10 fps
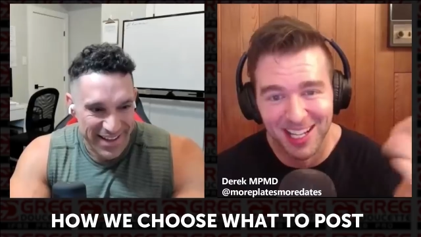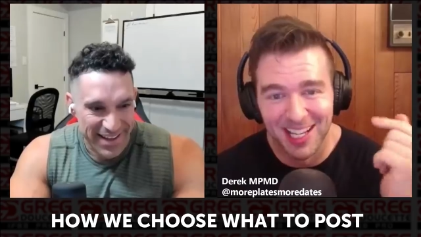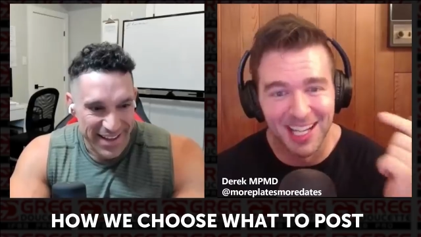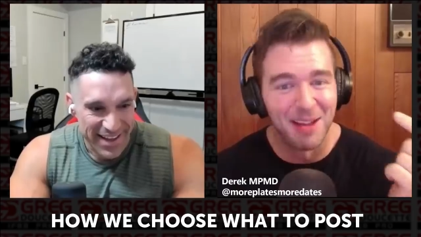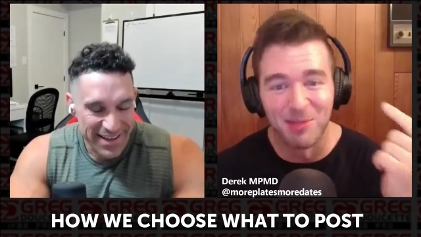
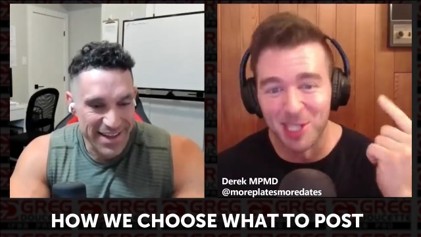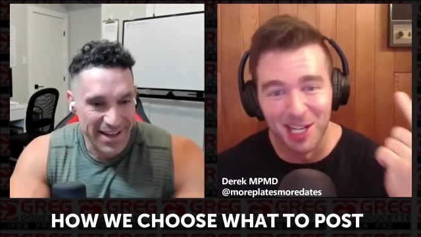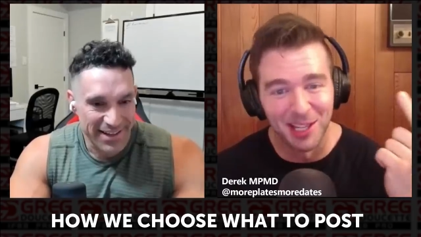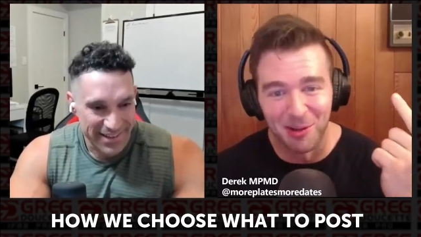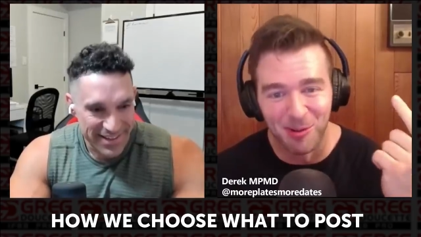Speaker 1: And I'm
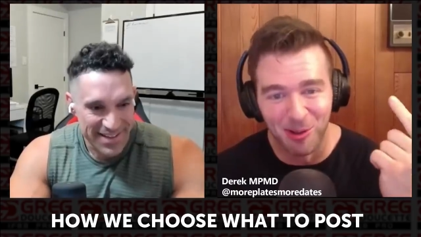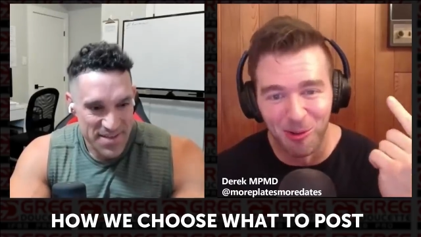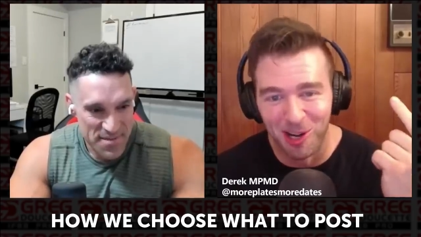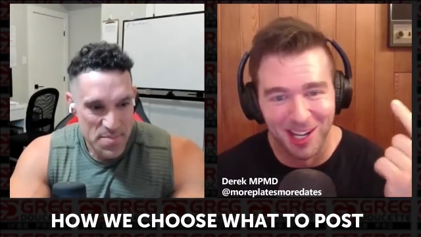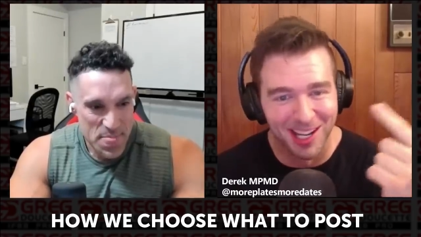sitting yeah. there
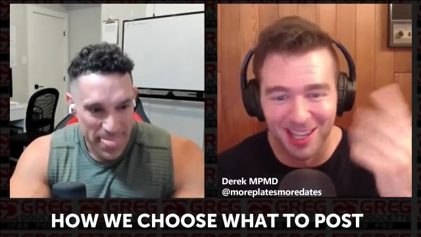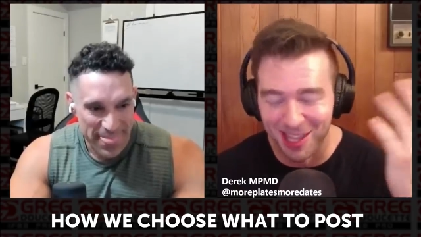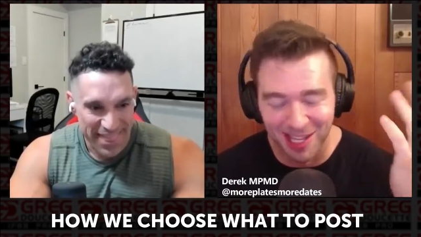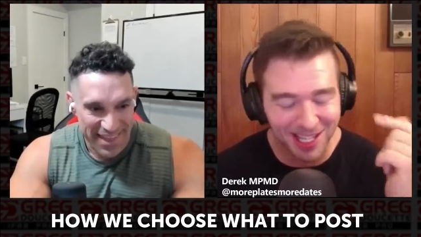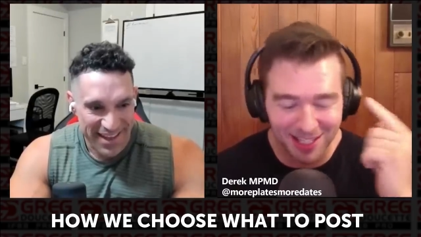recording it
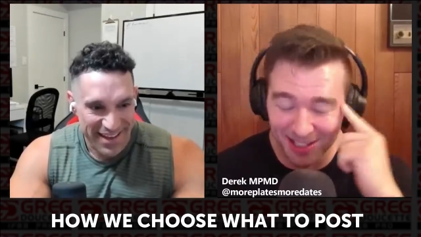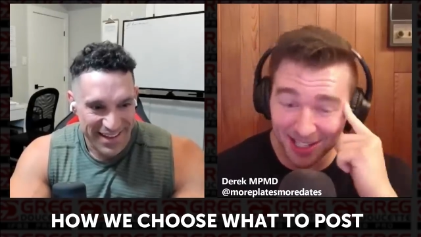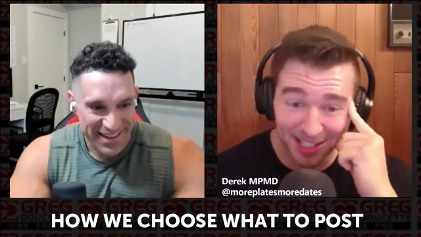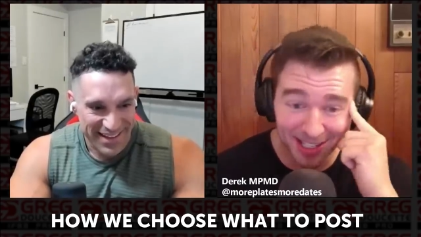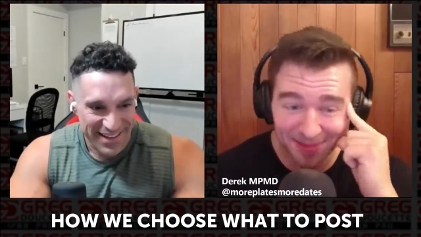thinking,
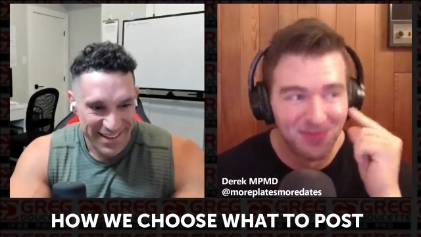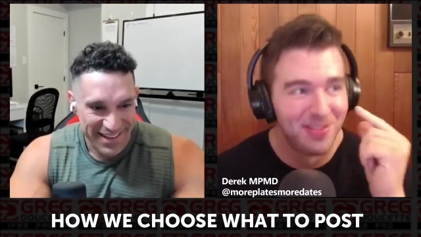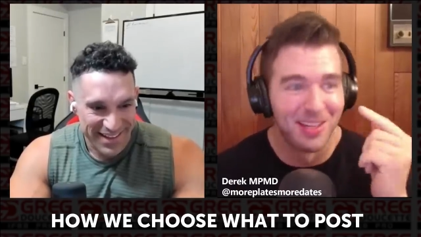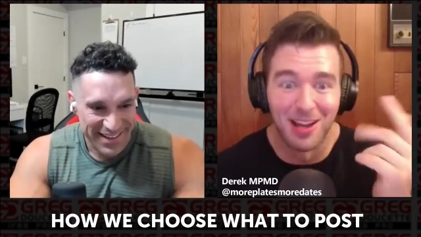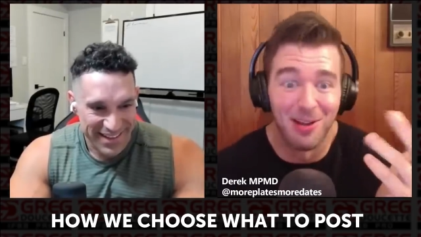like,
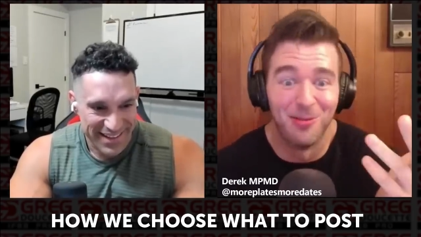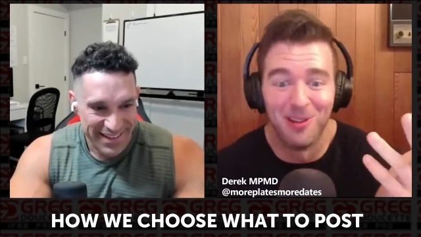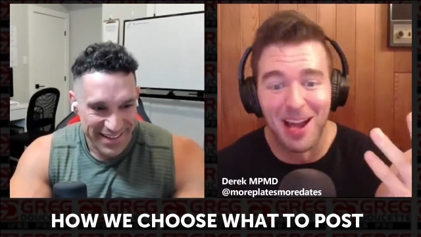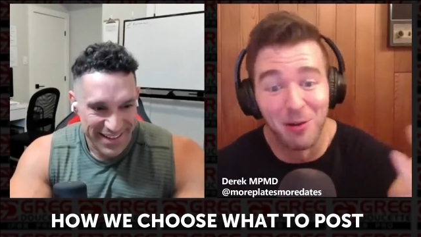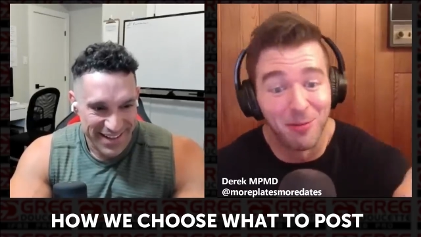like, I don't want,
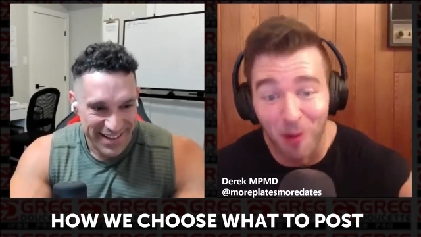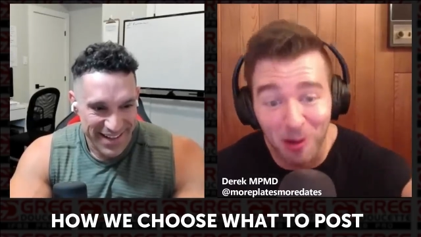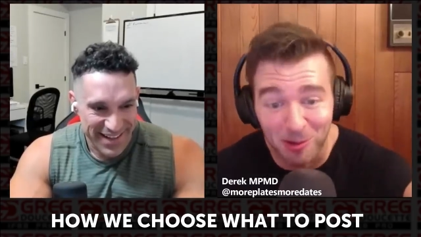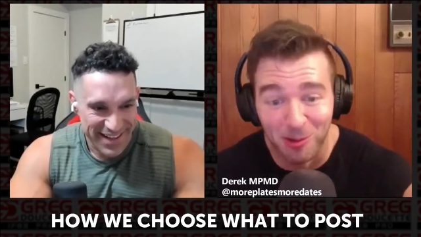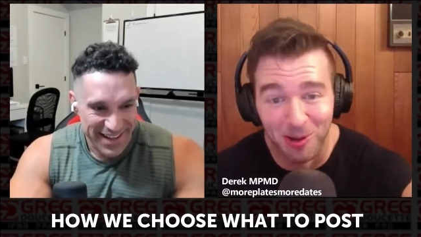I don't even want to
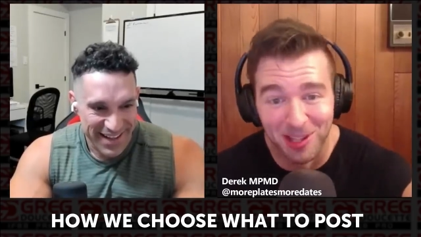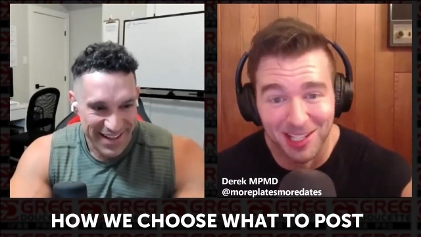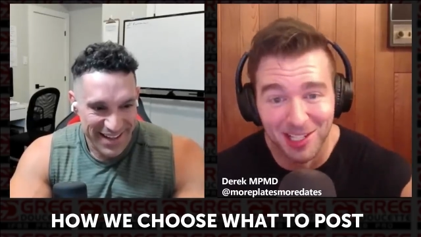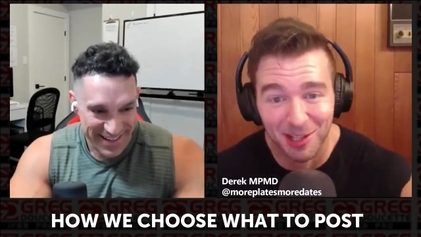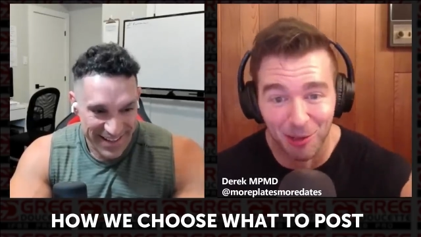record
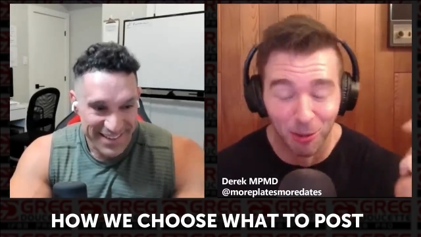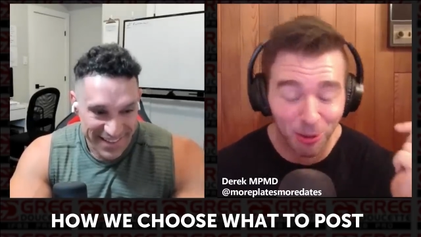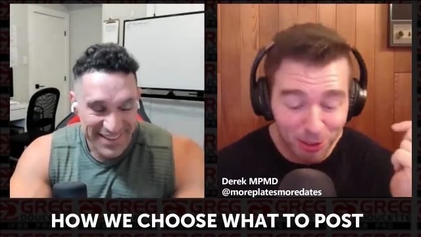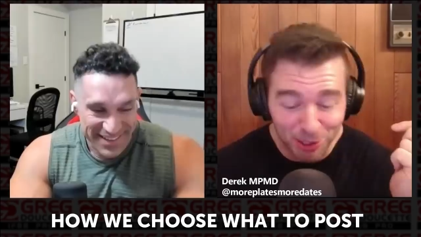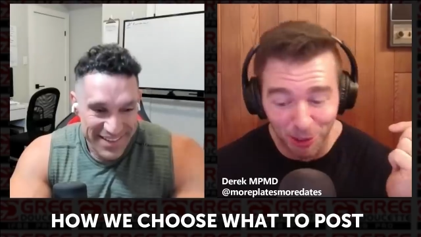this. Like, look
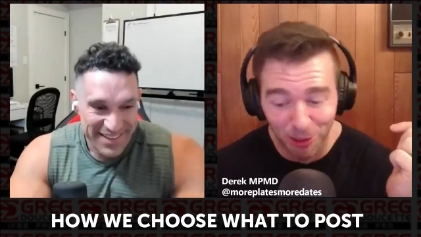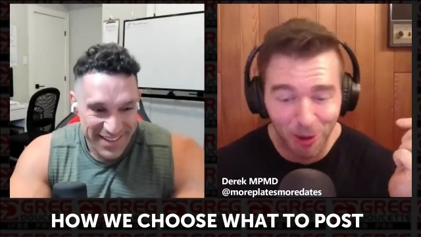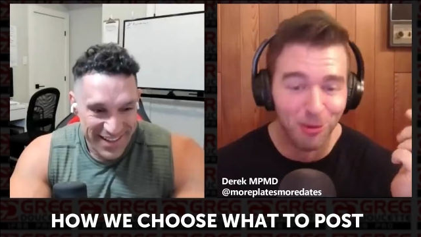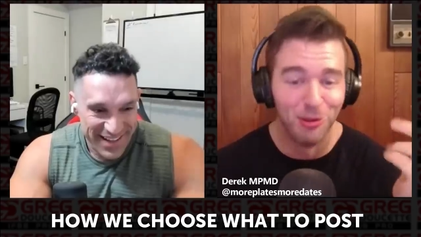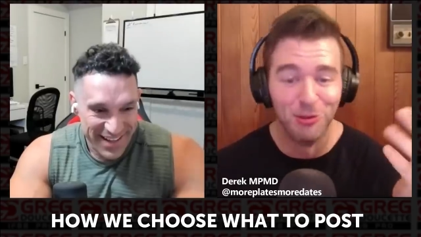at
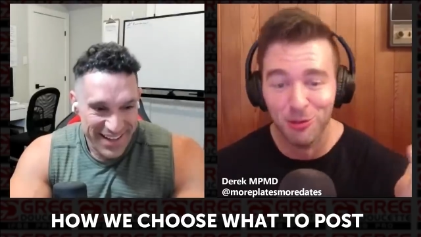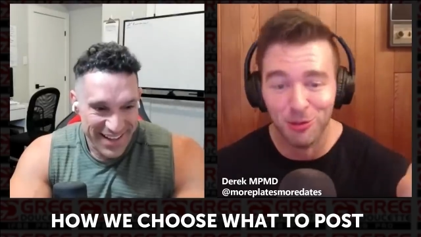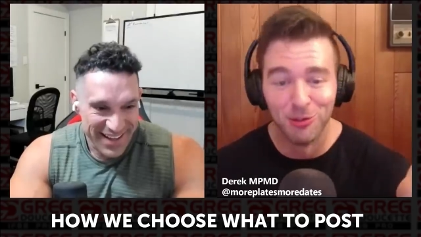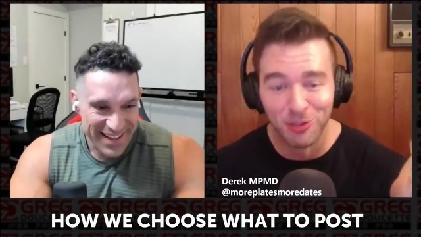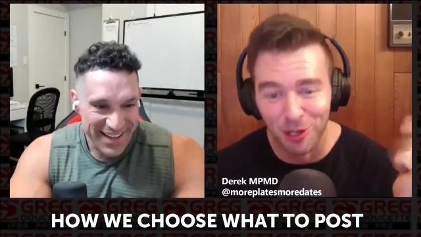Stallone. He did
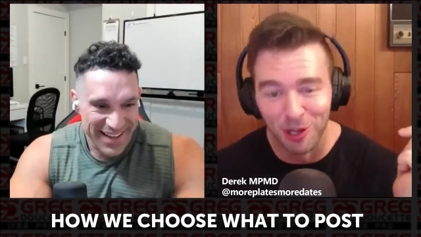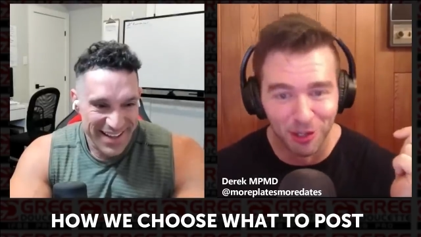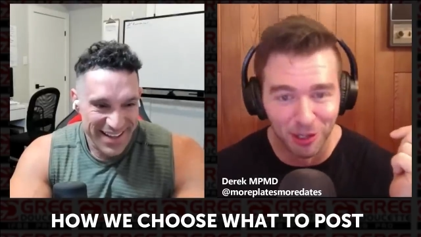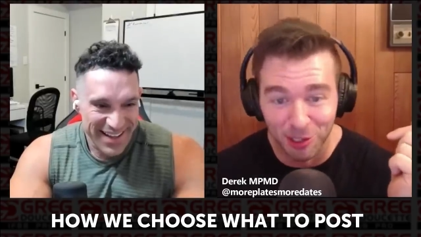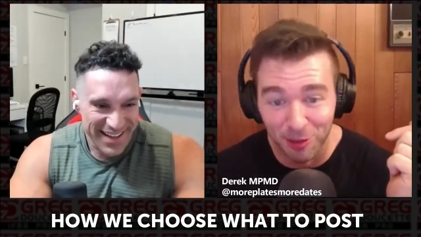this thing.
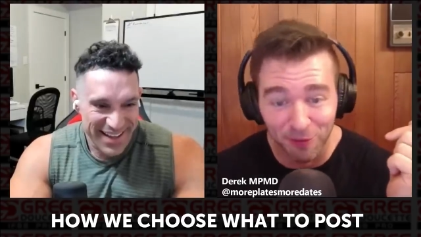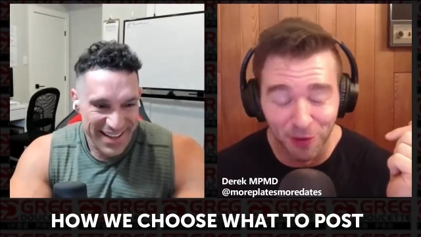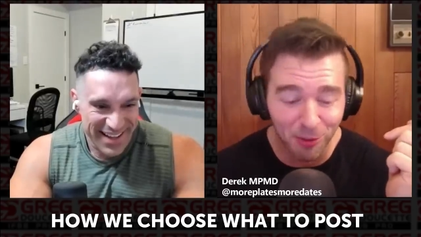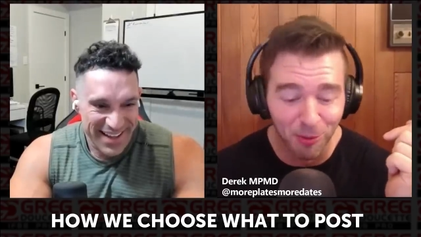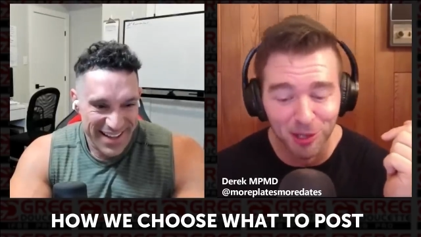Like, is it
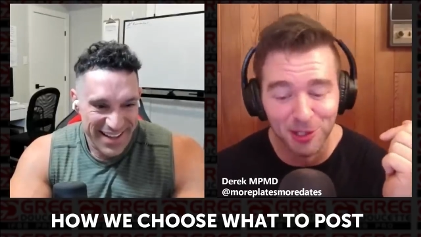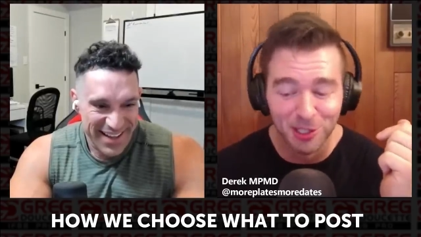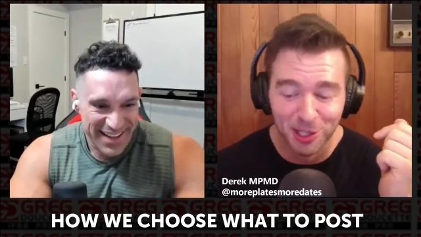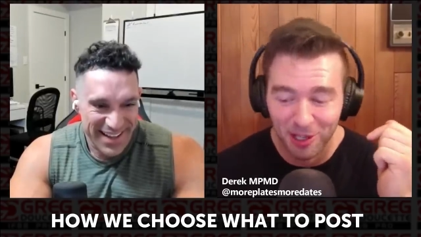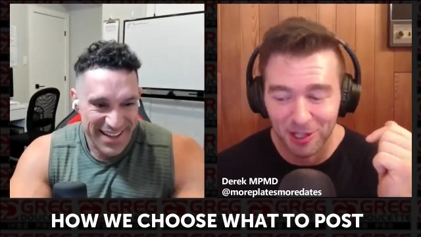fake
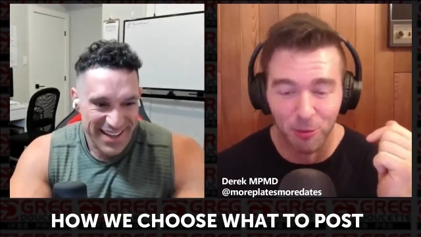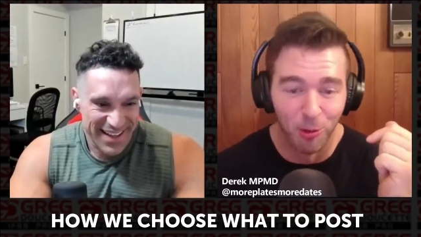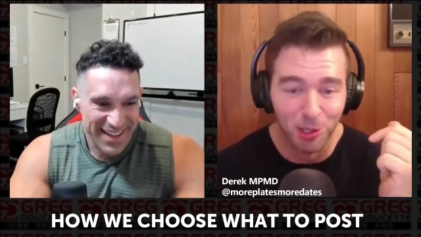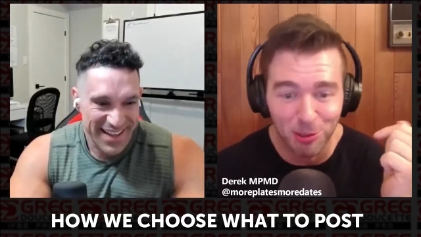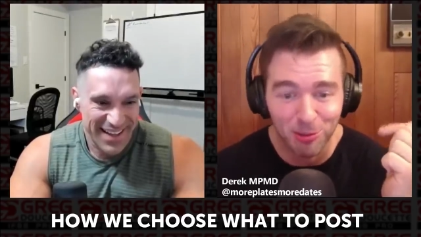weights? Like,
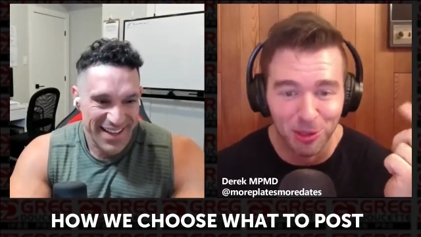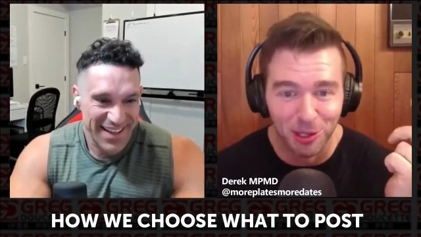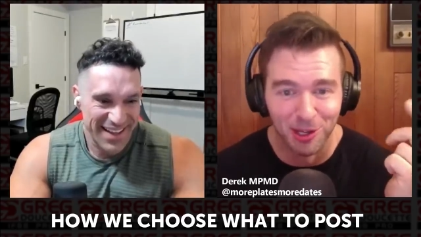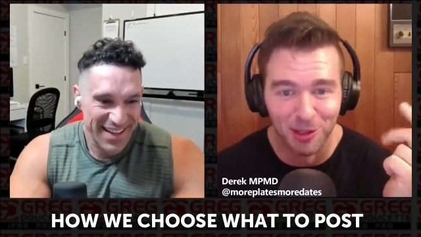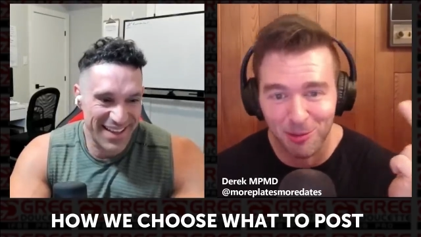what do you
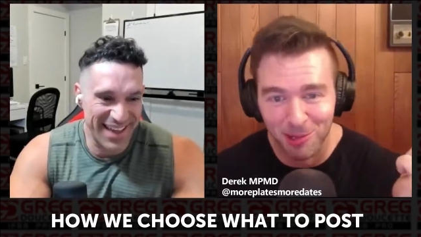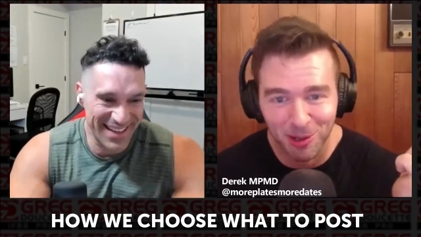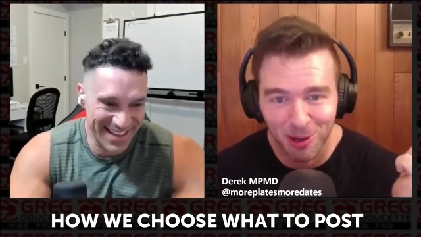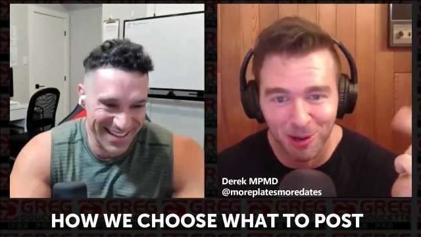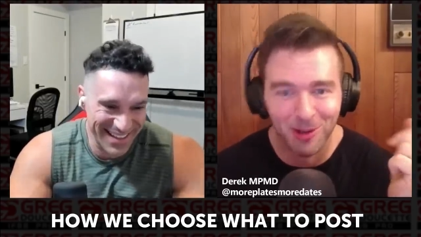think? Let me
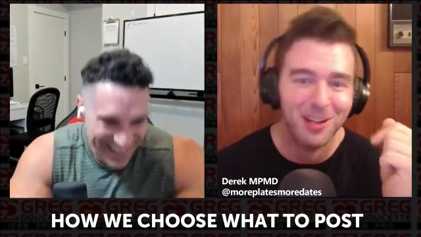know.